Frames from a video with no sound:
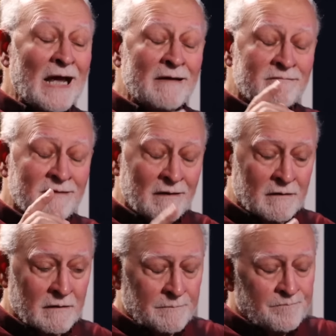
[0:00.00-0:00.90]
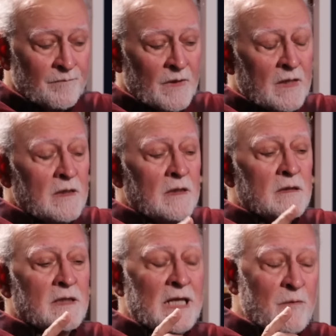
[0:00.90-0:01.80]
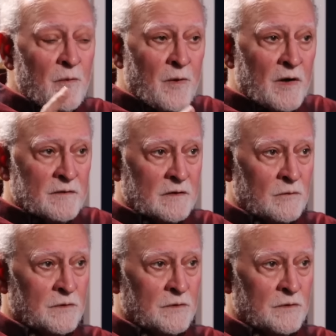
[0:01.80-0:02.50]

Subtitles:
And I think the Labour Party,